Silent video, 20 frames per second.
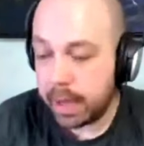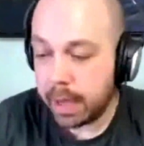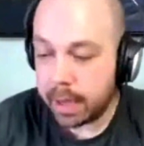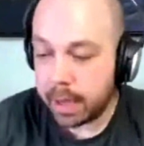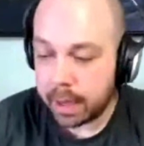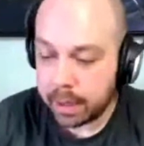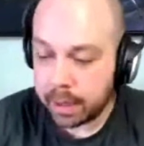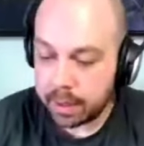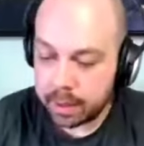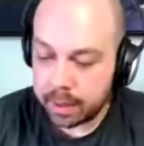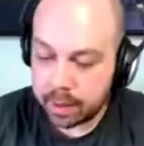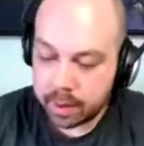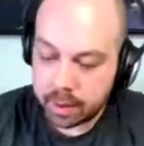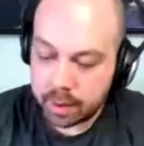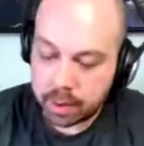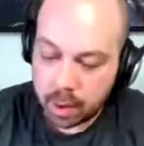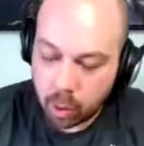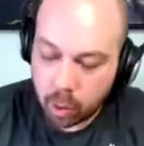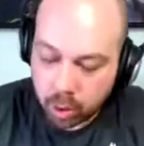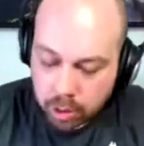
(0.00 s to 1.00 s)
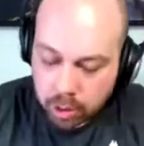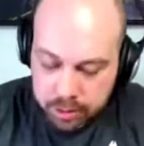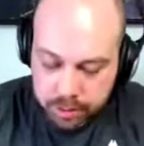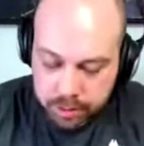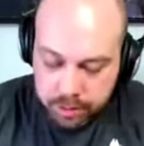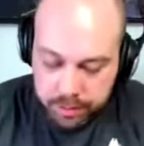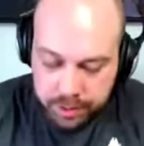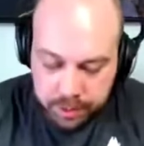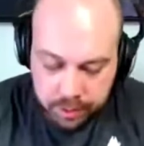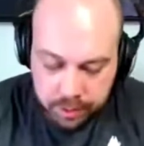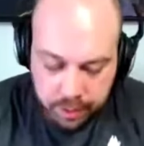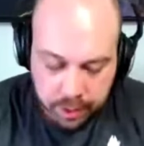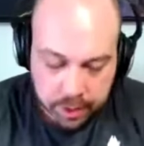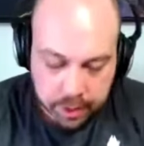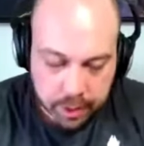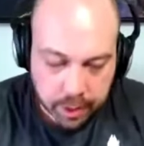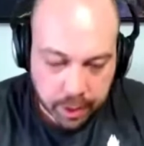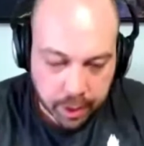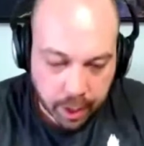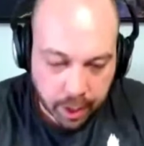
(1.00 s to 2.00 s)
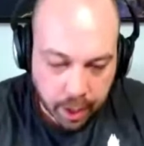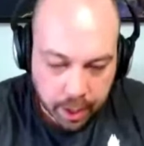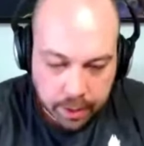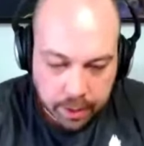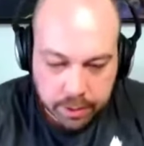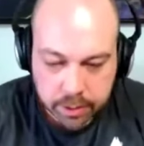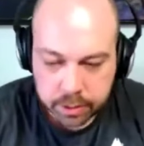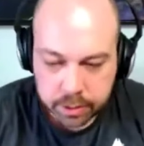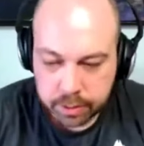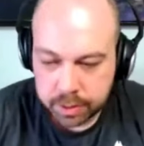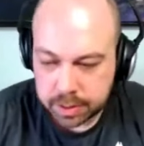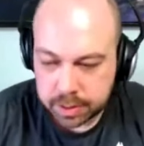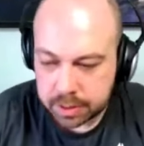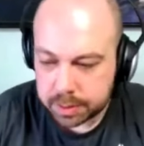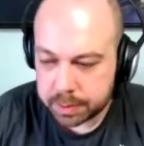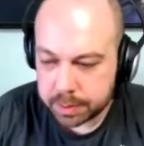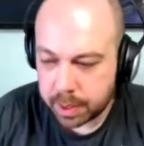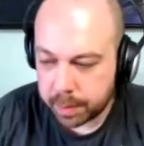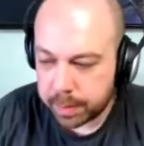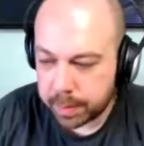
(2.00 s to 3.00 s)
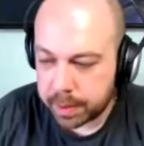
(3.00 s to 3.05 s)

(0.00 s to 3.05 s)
i mean I, well to me i i do this